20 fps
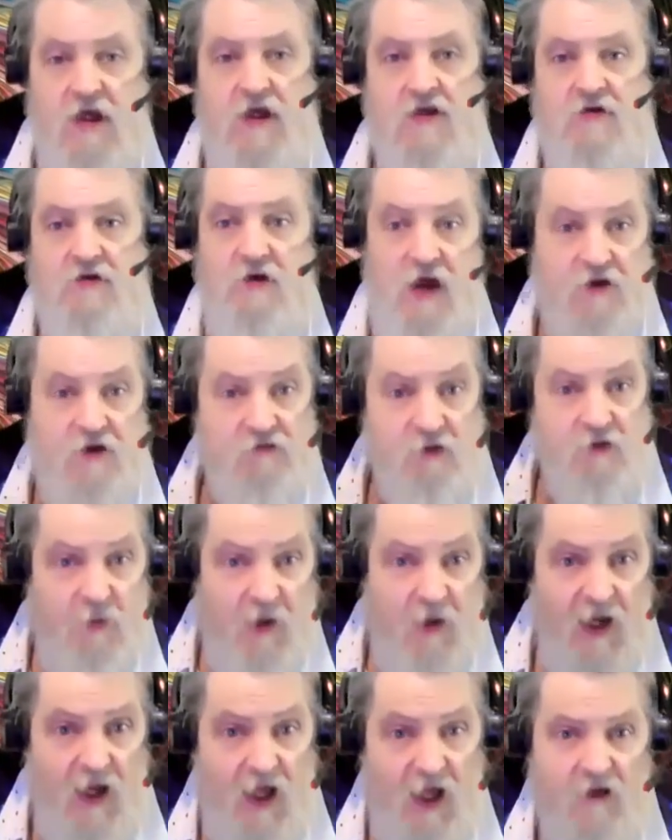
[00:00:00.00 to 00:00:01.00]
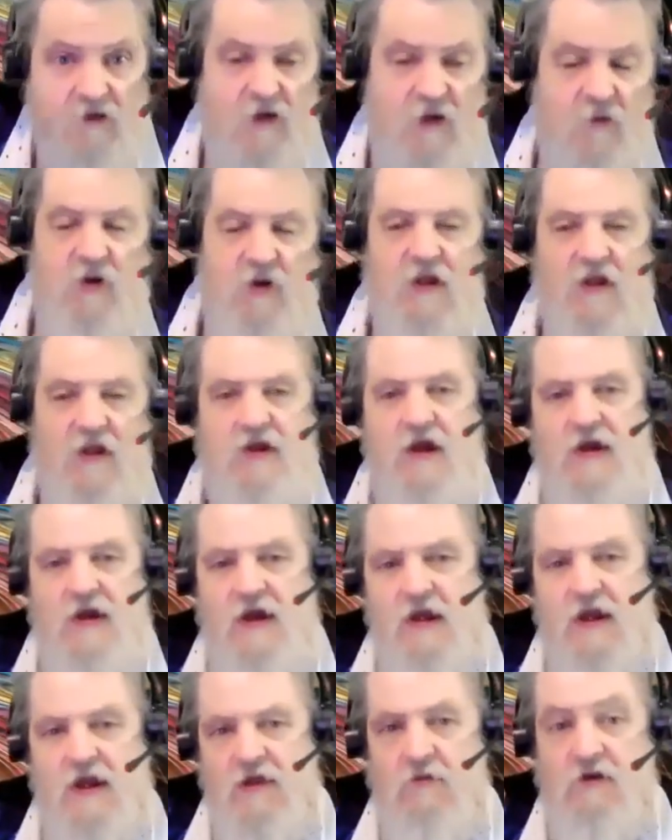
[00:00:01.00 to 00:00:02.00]
So I have to paddle out a little bit.
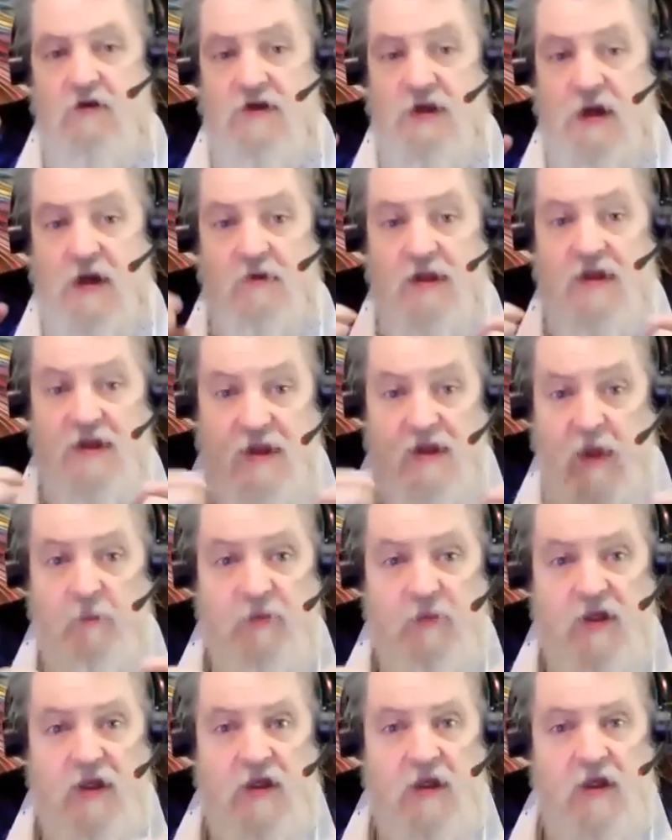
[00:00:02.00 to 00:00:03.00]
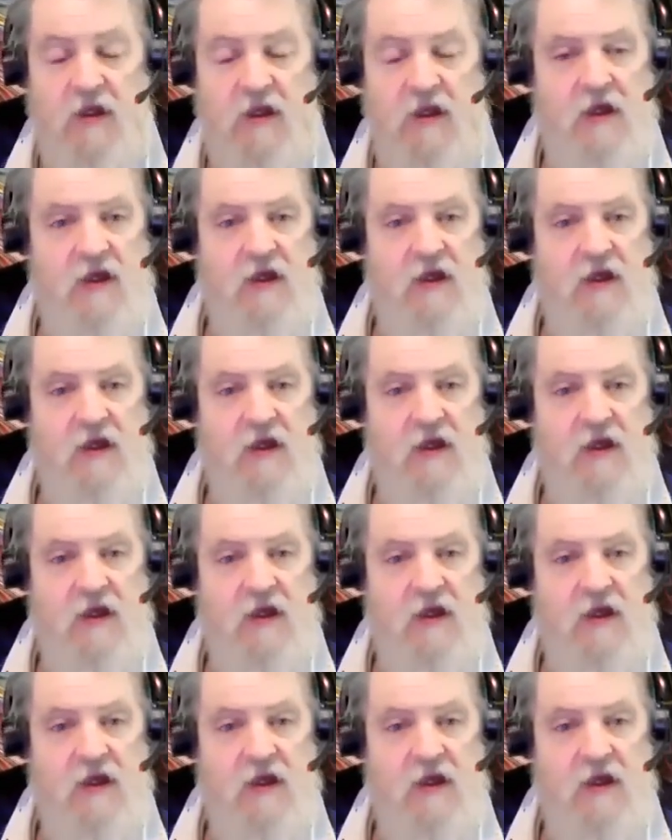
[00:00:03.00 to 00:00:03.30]
In other words, I'm adapting.